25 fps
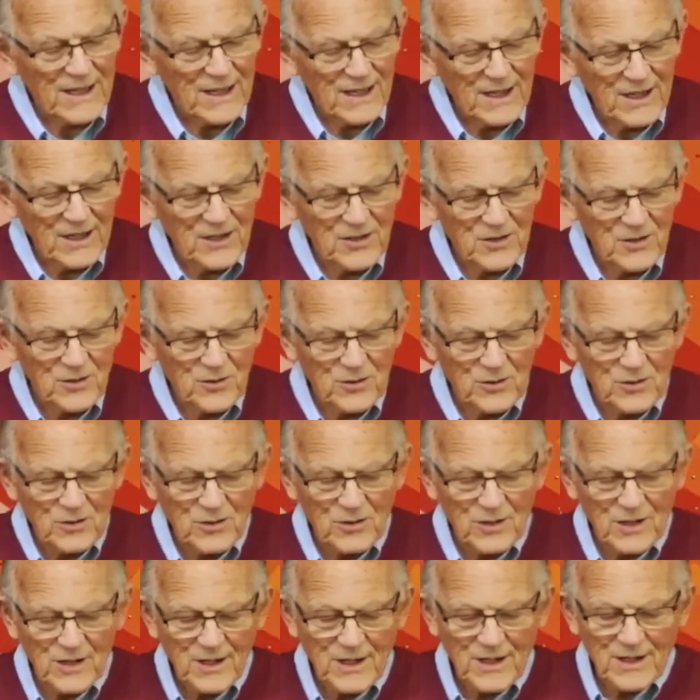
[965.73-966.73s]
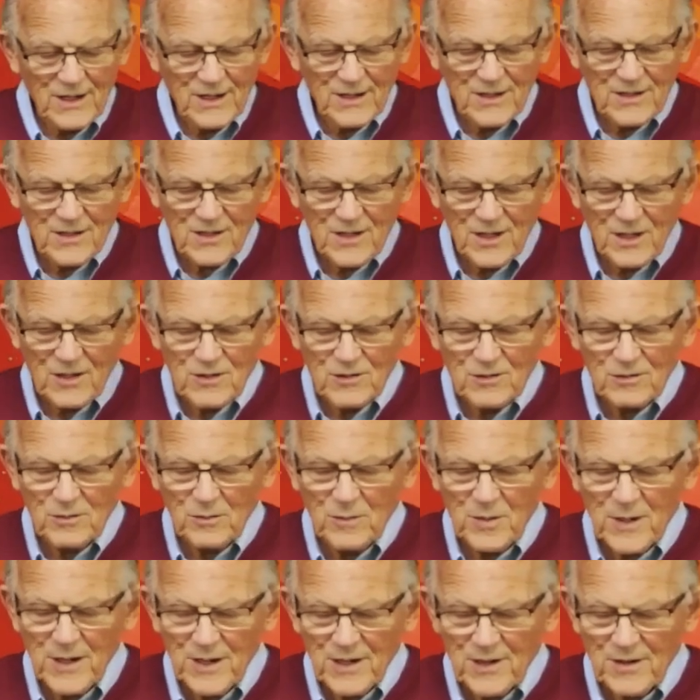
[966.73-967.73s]
into a single
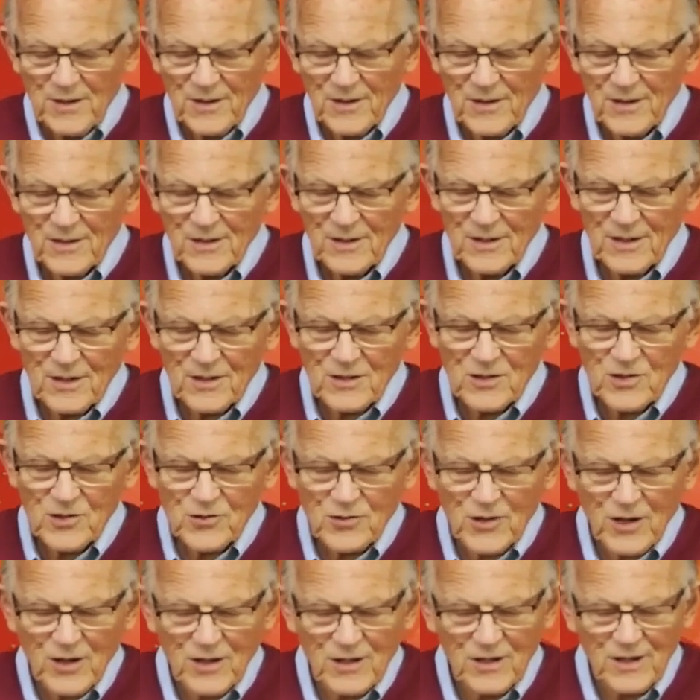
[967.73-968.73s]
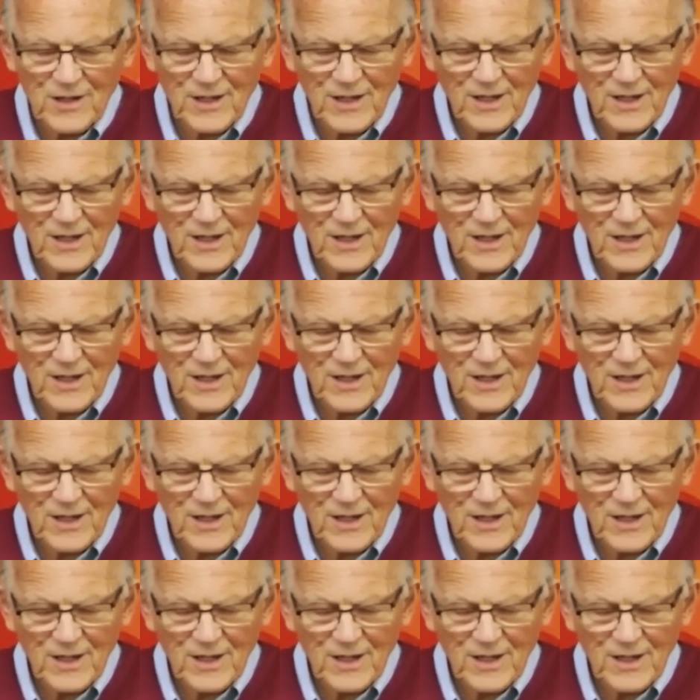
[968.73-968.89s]
parent, a single